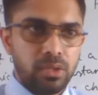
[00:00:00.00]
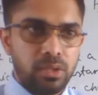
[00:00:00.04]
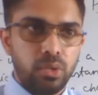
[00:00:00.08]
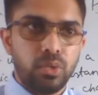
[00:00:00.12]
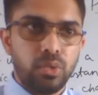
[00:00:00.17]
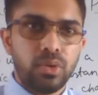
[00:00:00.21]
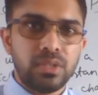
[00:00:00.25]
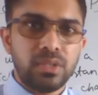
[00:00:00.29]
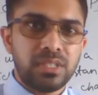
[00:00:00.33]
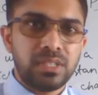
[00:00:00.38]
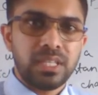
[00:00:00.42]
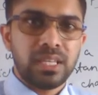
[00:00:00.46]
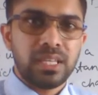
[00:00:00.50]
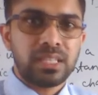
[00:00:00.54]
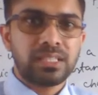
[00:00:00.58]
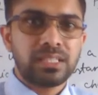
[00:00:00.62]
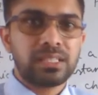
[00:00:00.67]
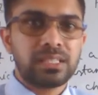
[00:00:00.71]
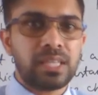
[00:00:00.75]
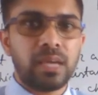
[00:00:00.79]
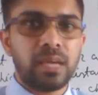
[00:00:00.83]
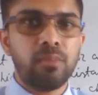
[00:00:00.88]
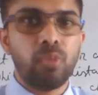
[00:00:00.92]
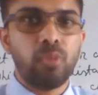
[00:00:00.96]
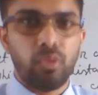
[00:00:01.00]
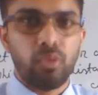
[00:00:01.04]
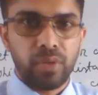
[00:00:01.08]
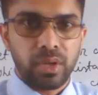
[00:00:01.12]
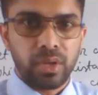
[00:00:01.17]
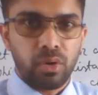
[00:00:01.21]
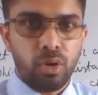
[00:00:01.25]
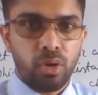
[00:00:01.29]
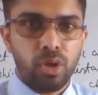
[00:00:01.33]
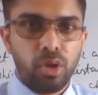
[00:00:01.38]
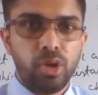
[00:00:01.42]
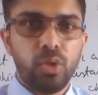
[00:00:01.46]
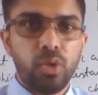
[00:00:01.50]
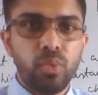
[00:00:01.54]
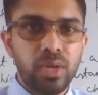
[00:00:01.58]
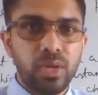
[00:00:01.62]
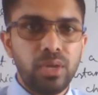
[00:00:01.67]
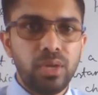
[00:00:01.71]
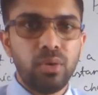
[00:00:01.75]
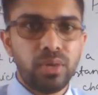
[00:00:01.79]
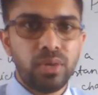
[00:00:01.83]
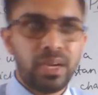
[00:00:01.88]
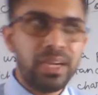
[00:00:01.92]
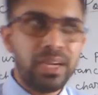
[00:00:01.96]
you don't see the sun moving, although
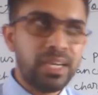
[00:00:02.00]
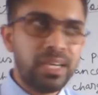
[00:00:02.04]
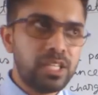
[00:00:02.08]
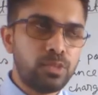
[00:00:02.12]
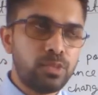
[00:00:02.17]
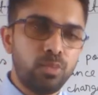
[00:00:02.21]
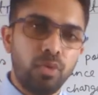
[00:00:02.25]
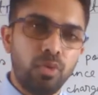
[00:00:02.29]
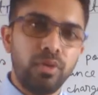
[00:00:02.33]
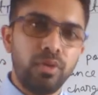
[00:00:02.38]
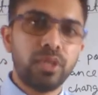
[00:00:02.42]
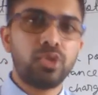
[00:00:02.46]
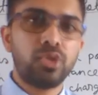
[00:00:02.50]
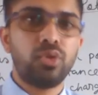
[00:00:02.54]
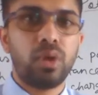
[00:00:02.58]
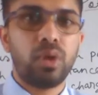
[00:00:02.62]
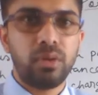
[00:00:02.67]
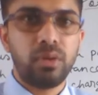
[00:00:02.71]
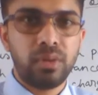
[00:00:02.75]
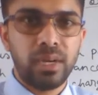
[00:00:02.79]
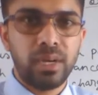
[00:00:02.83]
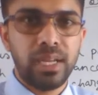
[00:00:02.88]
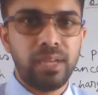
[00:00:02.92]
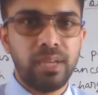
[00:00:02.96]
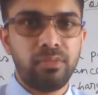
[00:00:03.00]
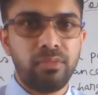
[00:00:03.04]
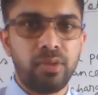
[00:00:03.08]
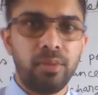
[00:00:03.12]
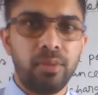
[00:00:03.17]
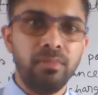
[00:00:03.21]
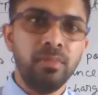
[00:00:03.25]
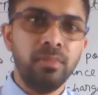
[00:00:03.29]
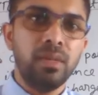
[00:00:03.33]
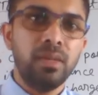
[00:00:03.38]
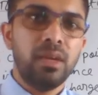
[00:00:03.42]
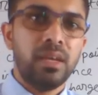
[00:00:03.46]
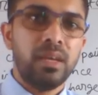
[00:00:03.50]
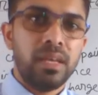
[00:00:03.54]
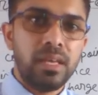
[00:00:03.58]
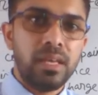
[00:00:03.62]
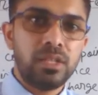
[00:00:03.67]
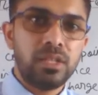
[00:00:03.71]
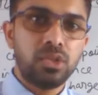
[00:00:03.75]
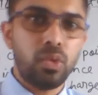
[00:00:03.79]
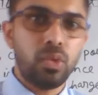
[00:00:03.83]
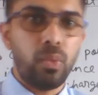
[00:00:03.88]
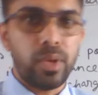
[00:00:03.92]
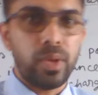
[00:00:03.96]
we know that it is moving throughout the day from
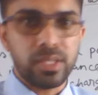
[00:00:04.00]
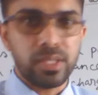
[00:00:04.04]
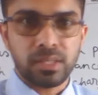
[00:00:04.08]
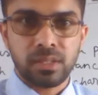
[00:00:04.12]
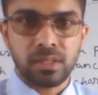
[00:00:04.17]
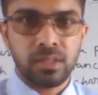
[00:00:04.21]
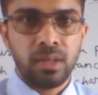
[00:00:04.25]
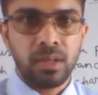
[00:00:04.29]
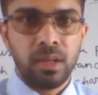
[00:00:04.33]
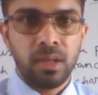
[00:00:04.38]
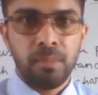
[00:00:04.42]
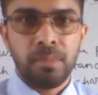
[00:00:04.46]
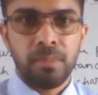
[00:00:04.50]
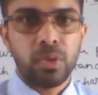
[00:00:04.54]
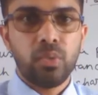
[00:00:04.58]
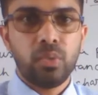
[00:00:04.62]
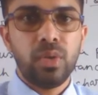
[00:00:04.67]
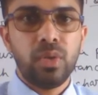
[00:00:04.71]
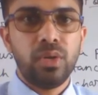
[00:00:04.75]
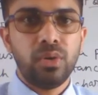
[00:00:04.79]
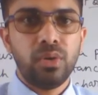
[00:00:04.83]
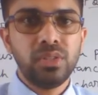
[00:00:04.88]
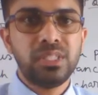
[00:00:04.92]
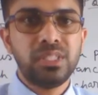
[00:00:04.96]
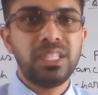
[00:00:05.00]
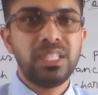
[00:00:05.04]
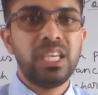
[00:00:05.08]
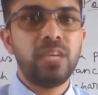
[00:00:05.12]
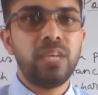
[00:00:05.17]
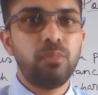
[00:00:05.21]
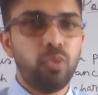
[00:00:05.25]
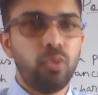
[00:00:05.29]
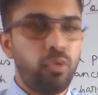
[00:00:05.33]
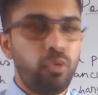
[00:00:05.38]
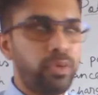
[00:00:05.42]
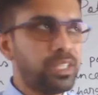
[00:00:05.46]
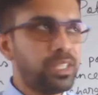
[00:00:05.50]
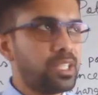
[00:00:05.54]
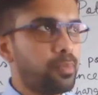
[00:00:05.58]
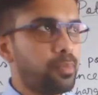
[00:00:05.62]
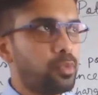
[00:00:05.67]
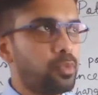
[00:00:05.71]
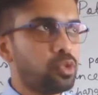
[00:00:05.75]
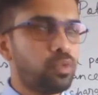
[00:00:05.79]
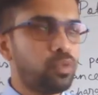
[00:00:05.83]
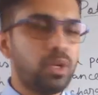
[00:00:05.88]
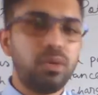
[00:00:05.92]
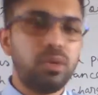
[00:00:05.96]
east to west, but we don't see it moving.
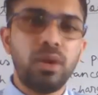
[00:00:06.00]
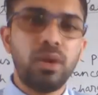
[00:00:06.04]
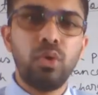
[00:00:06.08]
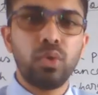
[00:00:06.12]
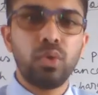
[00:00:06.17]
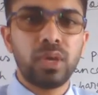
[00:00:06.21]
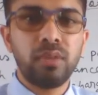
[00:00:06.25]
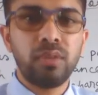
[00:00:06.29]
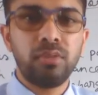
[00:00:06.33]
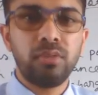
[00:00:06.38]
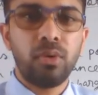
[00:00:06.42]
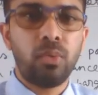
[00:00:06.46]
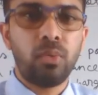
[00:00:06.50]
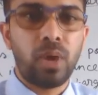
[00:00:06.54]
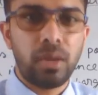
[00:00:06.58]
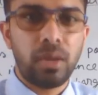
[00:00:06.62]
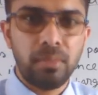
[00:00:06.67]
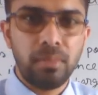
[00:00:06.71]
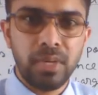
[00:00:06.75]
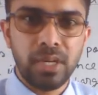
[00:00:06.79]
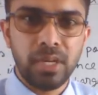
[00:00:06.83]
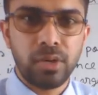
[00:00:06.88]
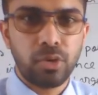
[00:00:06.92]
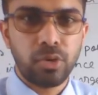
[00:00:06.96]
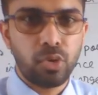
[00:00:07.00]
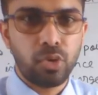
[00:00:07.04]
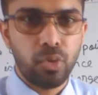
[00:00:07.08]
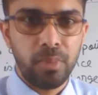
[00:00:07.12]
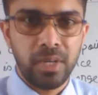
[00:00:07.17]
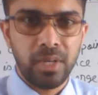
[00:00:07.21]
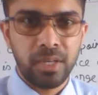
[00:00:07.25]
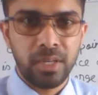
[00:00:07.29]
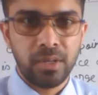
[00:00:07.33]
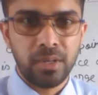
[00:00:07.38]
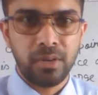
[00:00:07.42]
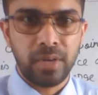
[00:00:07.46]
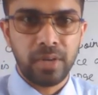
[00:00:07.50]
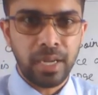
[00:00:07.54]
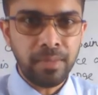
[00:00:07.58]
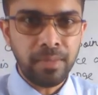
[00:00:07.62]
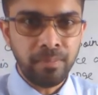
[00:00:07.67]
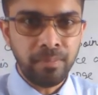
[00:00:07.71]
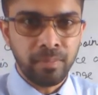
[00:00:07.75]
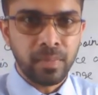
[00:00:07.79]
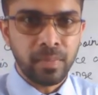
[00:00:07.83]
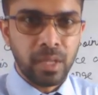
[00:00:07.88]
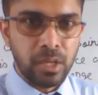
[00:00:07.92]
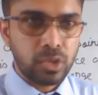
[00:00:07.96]
Suppose when you are looking for 1 minute or 2 minutes,
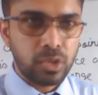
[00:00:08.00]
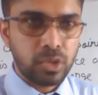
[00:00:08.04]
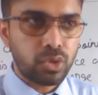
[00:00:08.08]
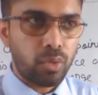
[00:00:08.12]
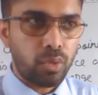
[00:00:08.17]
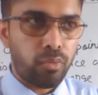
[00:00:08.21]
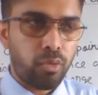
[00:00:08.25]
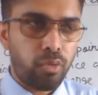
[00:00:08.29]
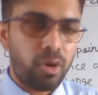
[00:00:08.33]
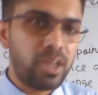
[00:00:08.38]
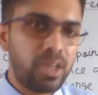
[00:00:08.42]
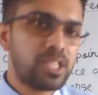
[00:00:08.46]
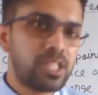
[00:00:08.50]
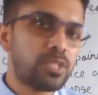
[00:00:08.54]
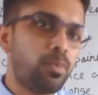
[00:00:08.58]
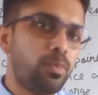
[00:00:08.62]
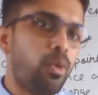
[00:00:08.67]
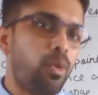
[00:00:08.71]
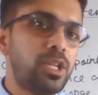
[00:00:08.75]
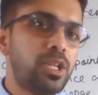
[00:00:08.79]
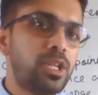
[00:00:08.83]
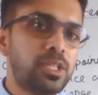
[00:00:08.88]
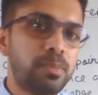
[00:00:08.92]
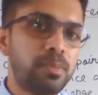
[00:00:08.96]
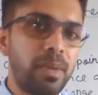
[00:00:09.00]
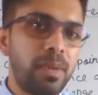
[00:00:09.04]
right? So for a small